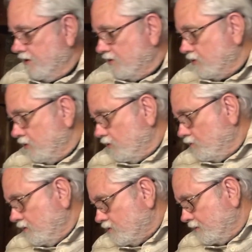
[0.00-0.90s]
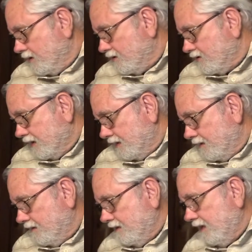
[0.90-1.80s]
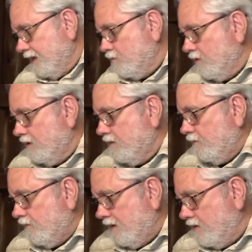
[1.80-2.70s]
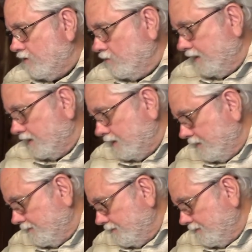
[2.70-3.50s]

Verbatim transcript: So the woodsman decided that he would feed Winkie.